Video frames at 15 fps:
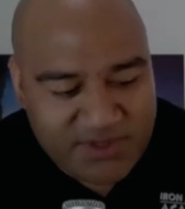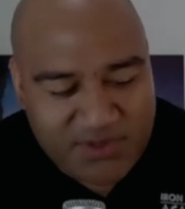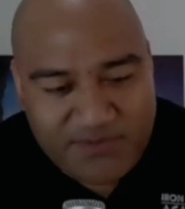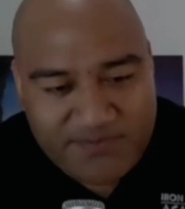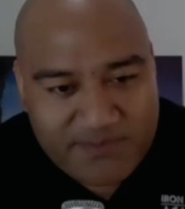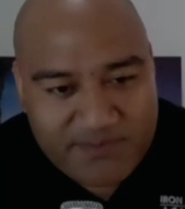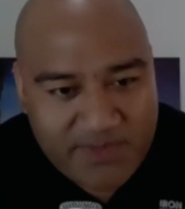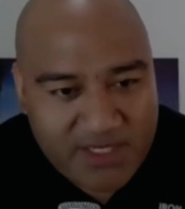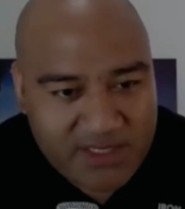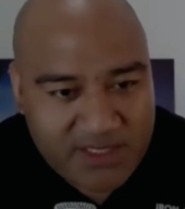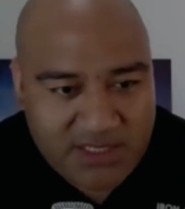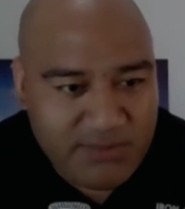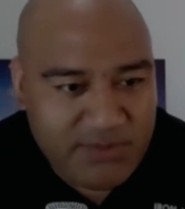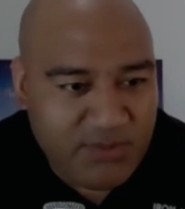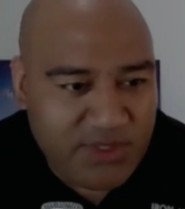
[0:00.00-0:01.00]
so
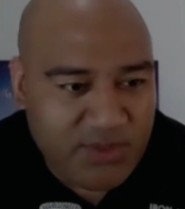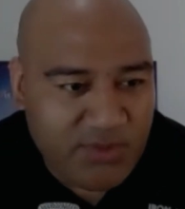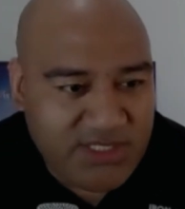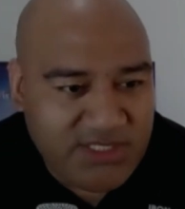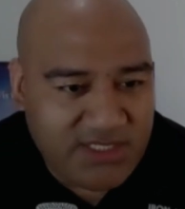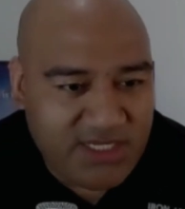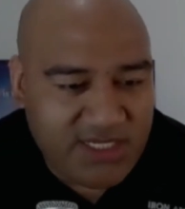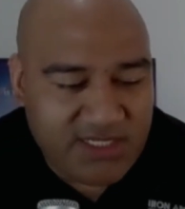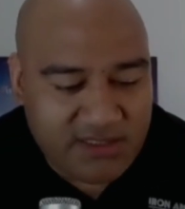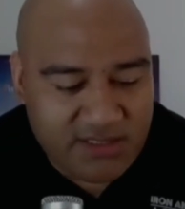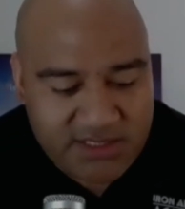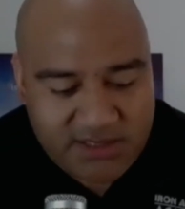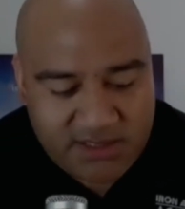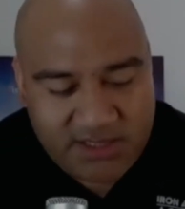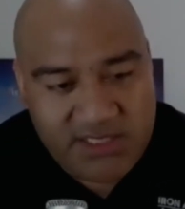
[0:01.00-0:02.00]
tell me, what is it like in
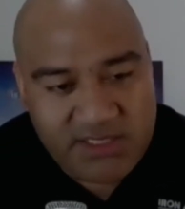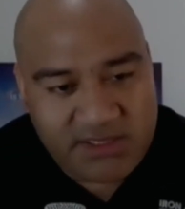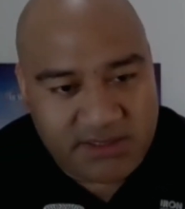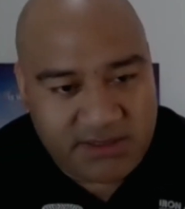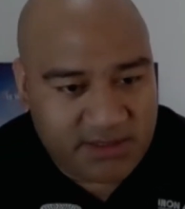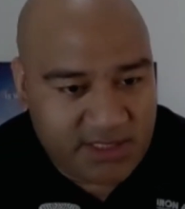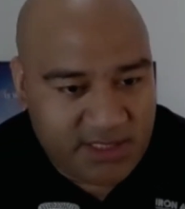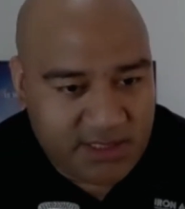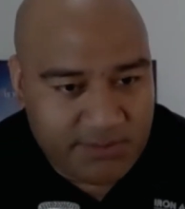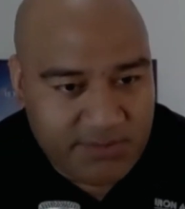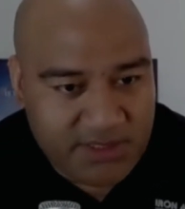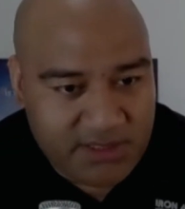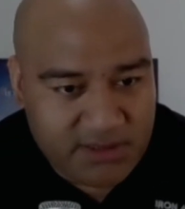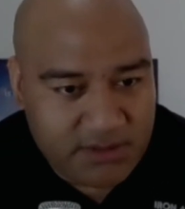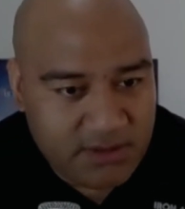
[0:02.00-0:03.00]
isolation?
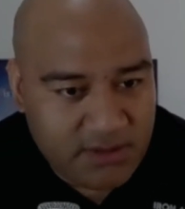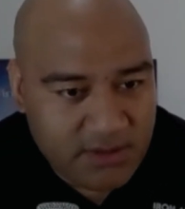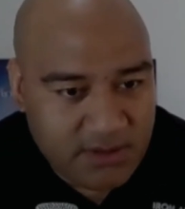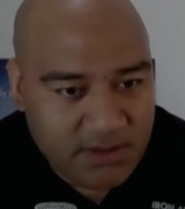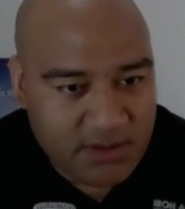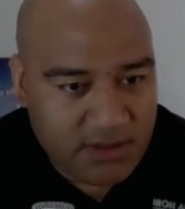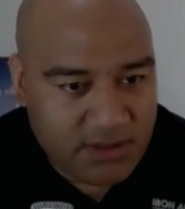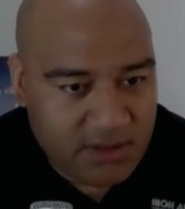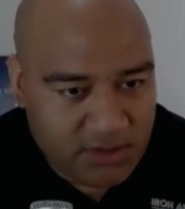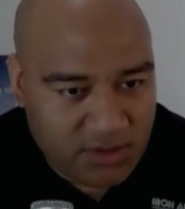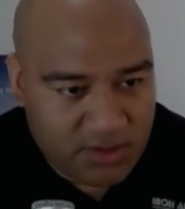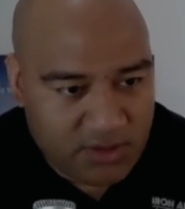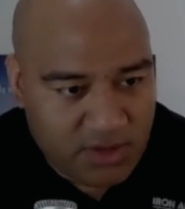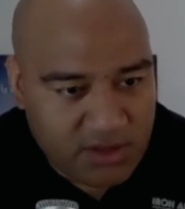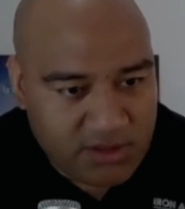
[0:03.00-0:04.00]

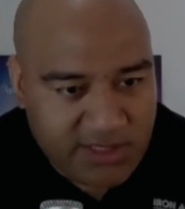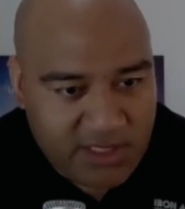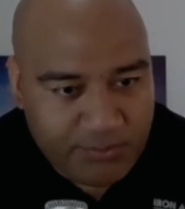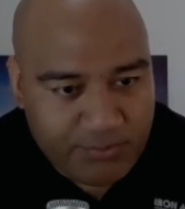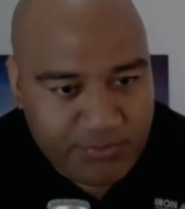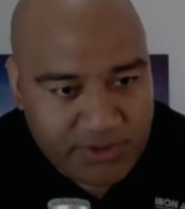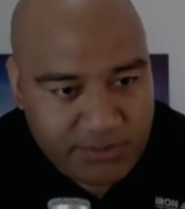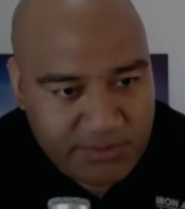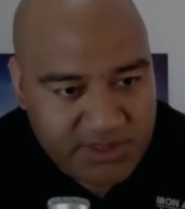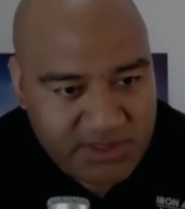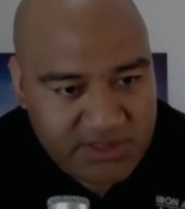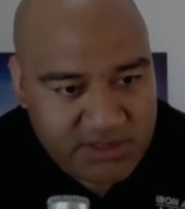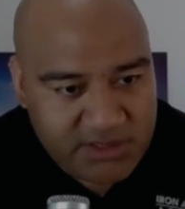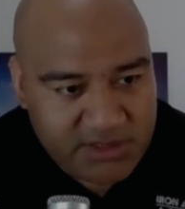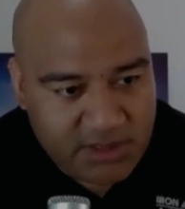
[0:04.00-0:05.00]
You're on lockdown pretty
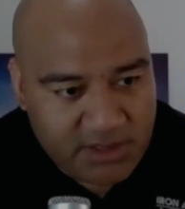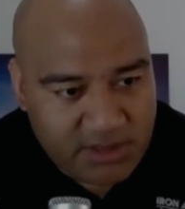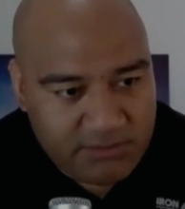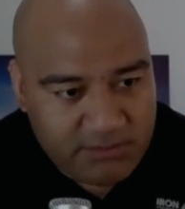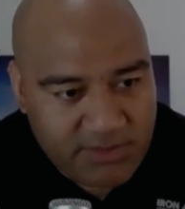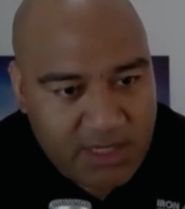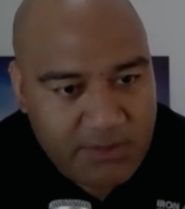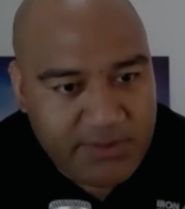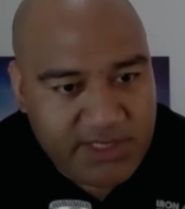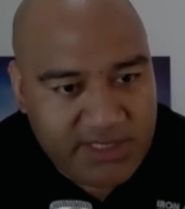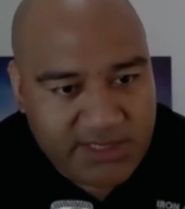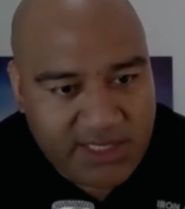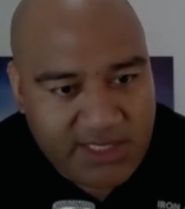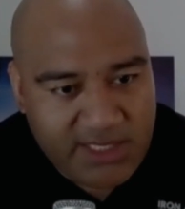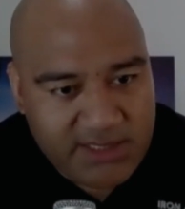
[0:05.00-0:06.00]
much. How many
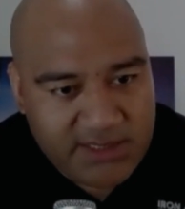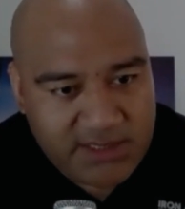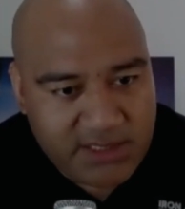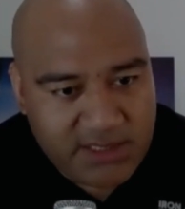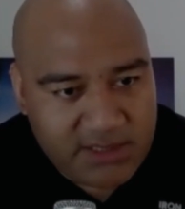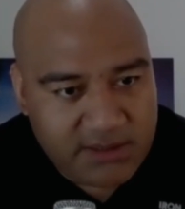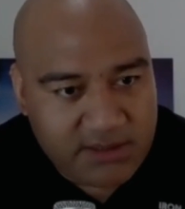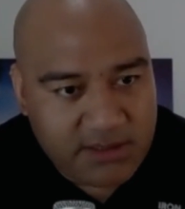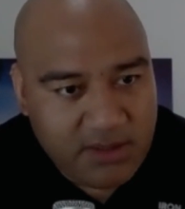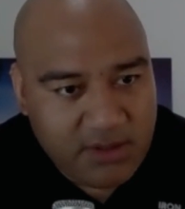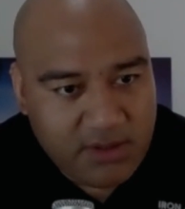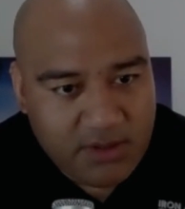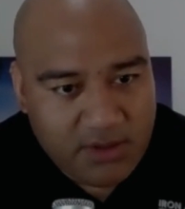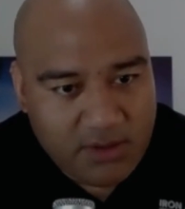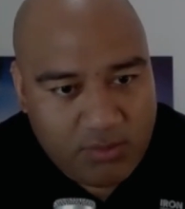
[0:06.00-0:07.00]
days and
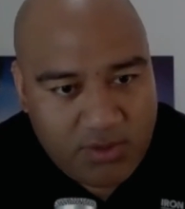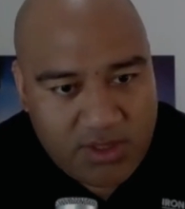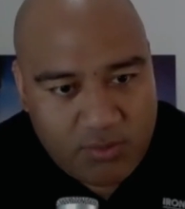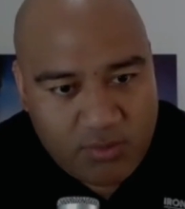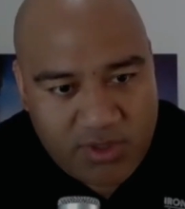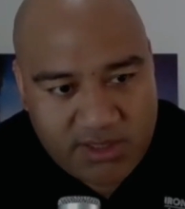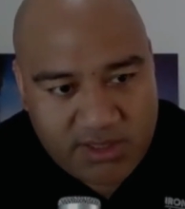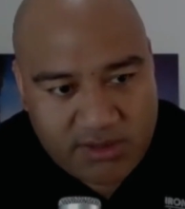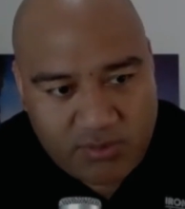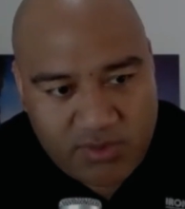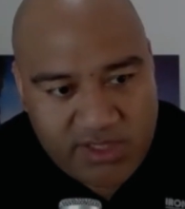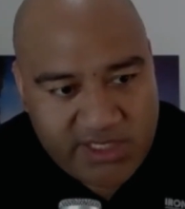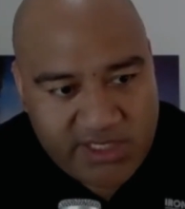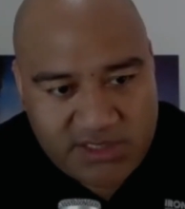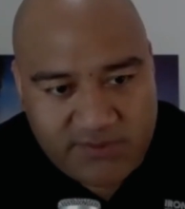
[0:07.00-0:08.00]
what
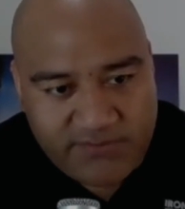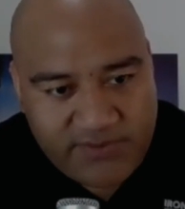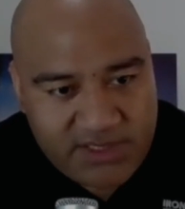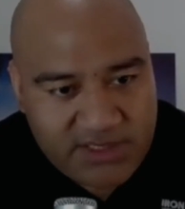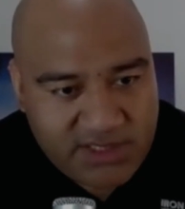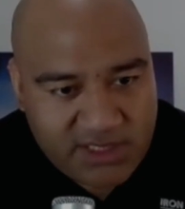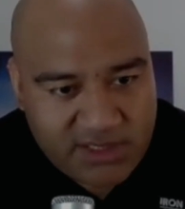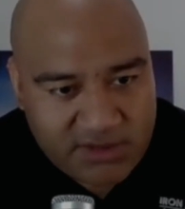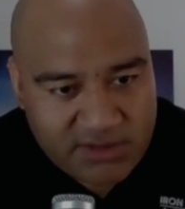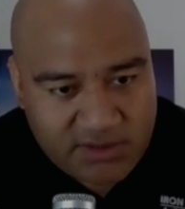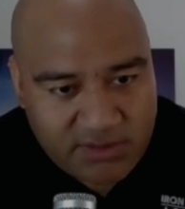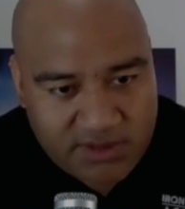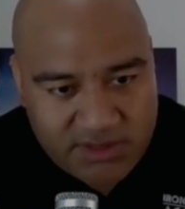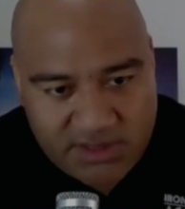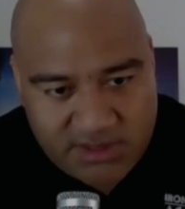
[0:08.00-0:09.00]
activities can you
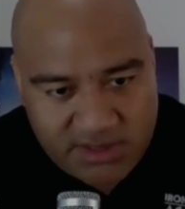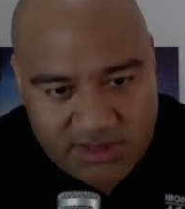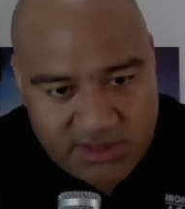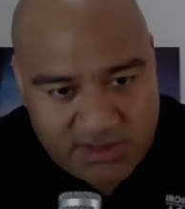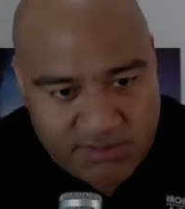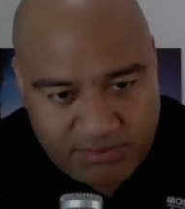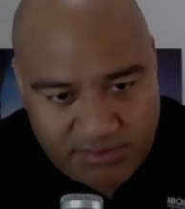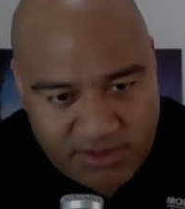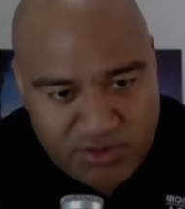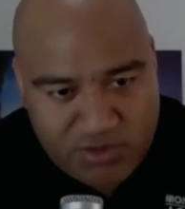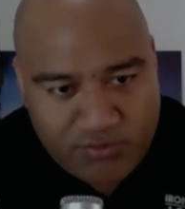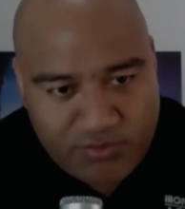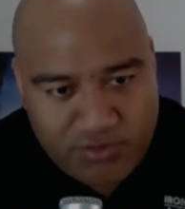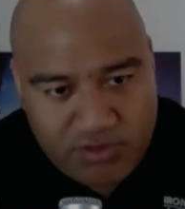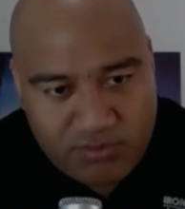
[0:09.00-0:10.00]
do? Is it just in
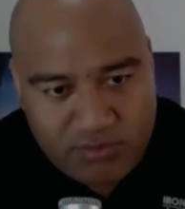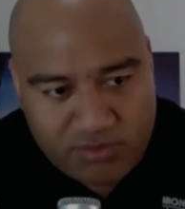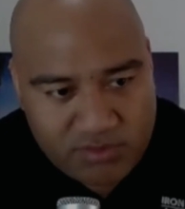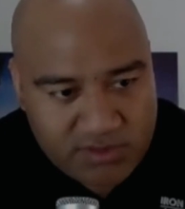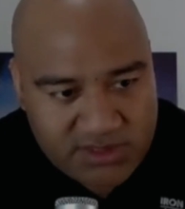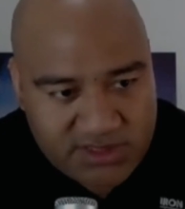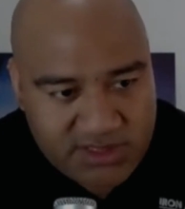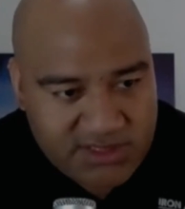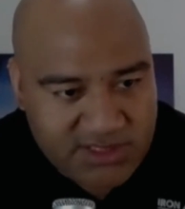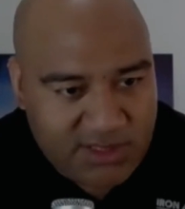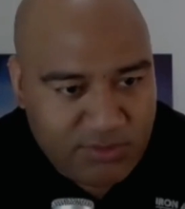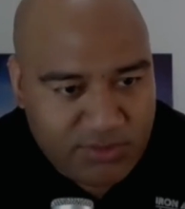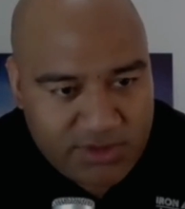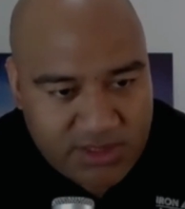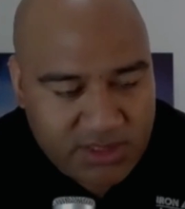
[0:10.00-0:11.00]
your room, or is there
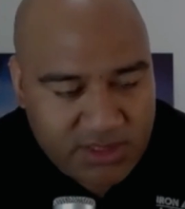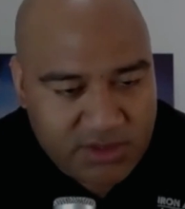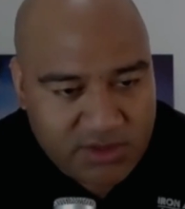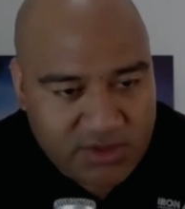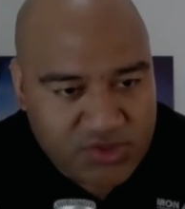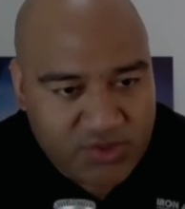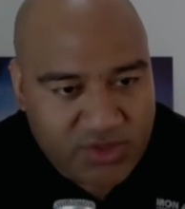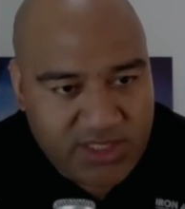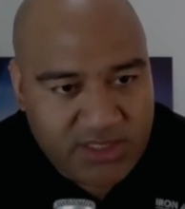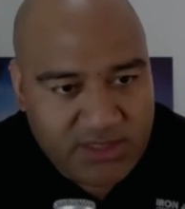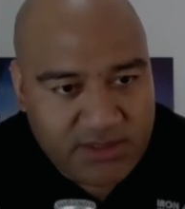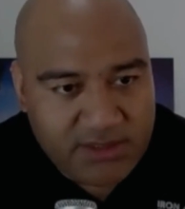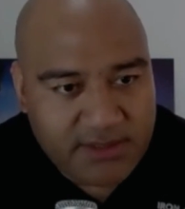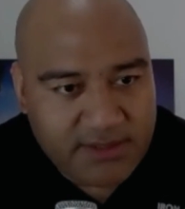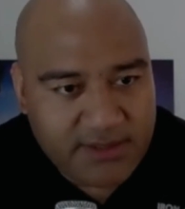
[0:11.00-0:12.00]
somewhere you can go
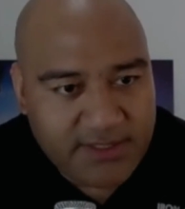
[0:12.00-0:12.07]
train?